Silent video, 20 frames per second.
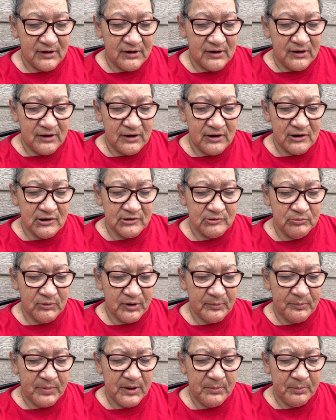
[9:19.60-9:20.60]
Here were
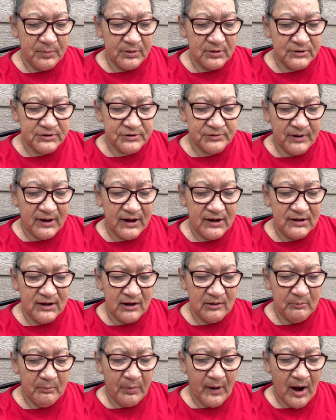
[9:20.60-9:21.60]
people trained
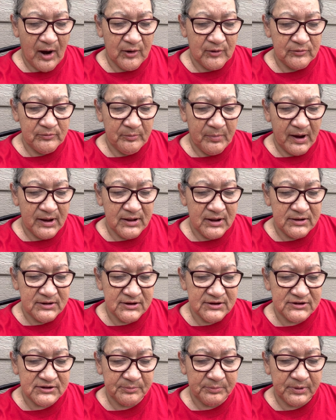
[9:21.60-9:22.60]
and bound by the
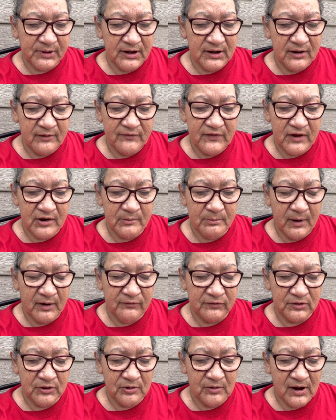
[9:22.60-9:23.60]
discipline of their
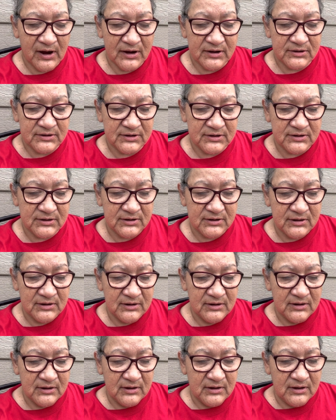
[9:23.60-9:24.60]
buffalo hunt,
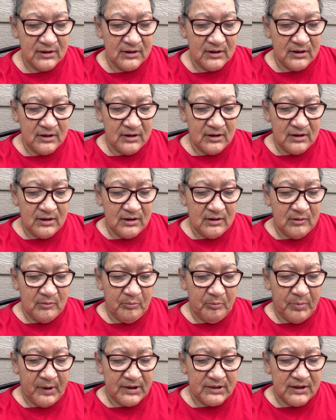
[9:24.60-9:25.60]

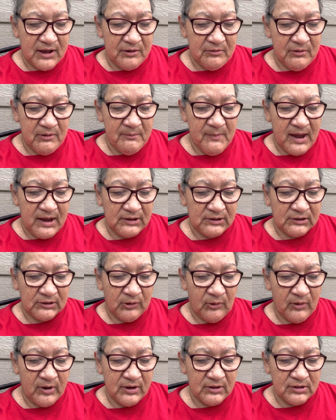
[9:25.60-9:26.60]
but they remained
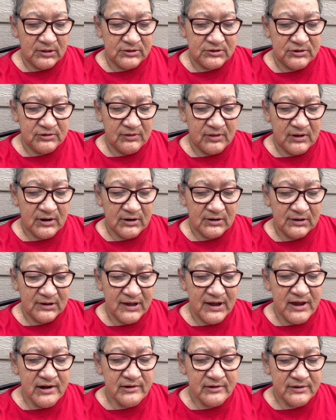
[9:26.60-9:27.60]
loyal to their
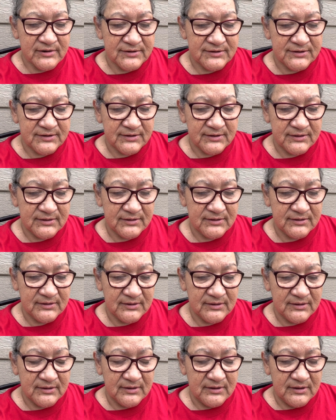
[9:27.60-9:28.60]
leaders.
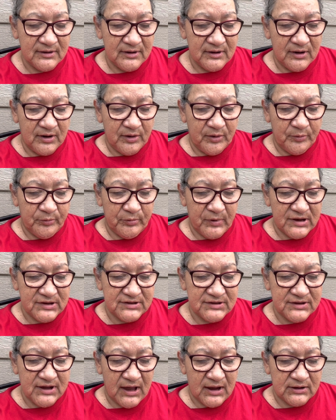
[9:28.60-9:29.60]

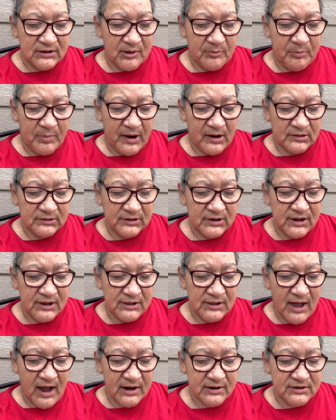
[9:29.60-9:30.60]
Racette apparently
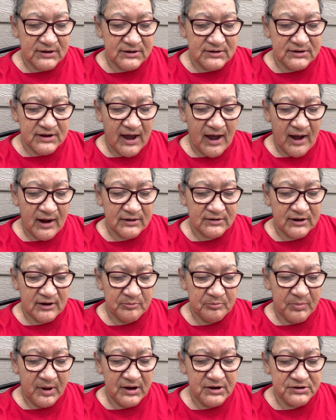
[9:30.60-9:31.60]
lacked the tact
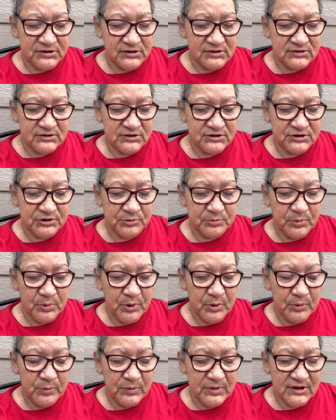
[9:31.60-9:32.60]
and patience to
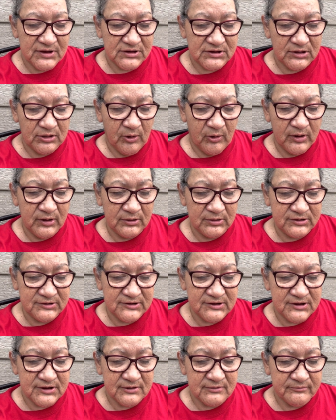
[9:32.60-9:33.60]
woo this
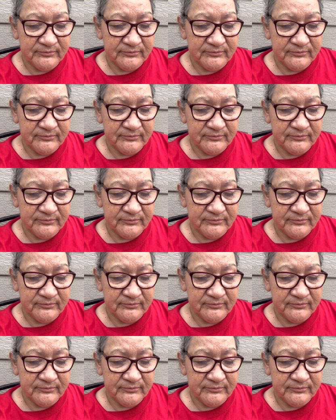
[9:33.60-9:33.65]
loyalty.